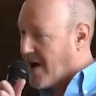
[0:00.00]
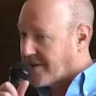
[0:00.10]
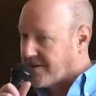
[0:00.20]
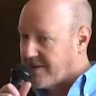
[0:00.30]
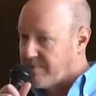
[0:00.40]

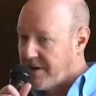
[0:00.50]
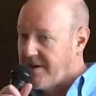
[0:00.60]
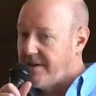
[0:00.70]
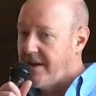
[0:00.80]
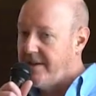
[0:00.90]
practices, but
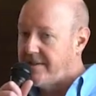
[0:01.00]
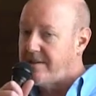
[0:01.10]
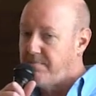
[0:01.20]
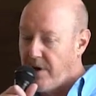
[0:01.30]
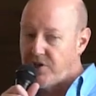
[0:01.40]
it is
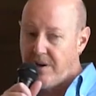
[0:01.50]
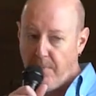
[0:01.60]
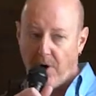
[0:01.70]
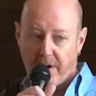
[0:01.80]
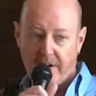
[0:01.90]
as much a
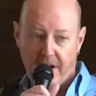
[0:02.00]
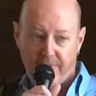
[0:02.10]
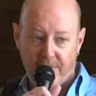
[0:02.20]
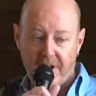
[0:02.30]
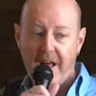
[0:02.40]
marketing
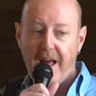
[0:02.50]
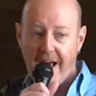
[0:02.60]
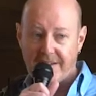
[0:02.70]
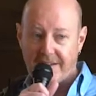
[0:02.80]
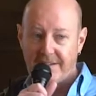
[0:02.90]
effort
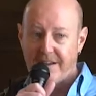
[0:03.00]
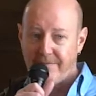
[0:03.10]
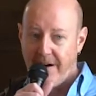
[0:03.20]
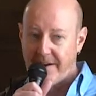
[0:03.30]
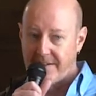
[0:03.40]
as it is
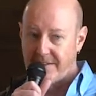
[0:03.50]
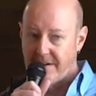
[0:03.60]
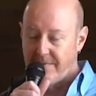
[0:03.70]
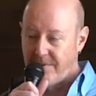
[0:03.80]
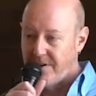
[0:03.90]
a
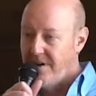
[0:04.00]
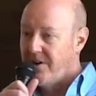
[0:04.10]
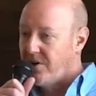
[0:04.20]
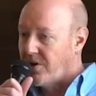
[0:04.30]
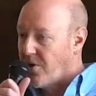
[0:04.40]
financing effort.
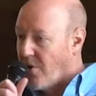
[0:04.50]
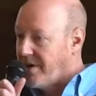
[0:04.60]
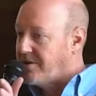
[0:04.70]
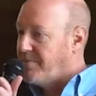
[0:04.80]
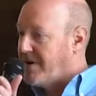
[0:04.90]
You're
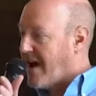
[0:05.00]
going to be